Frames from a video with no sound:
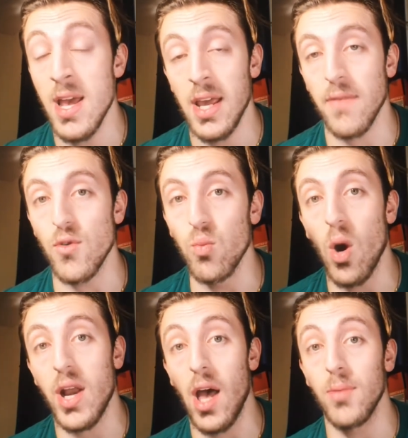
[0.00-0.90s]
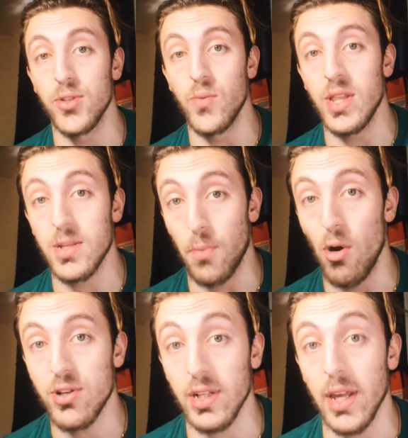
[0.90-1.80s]
If you want help doing this
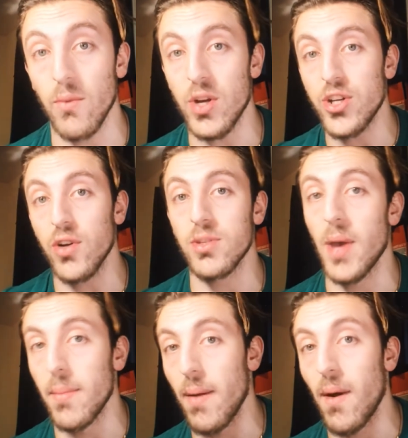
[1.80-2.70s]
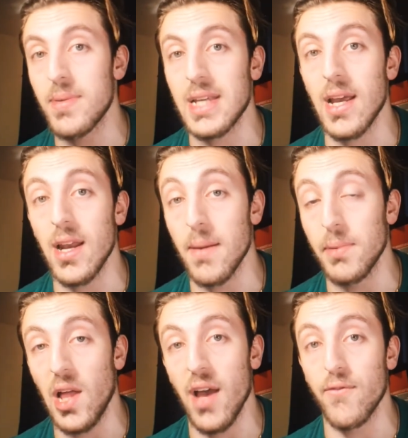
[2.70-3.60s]
personally, reach out to me on my website and
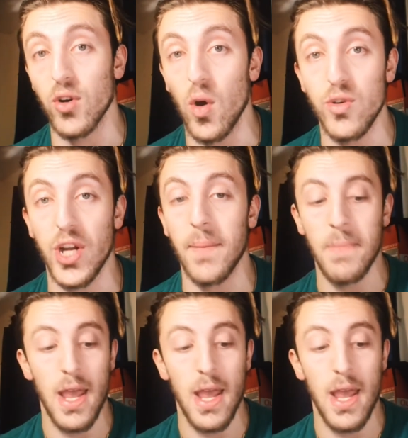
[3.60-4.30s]
apply for coaching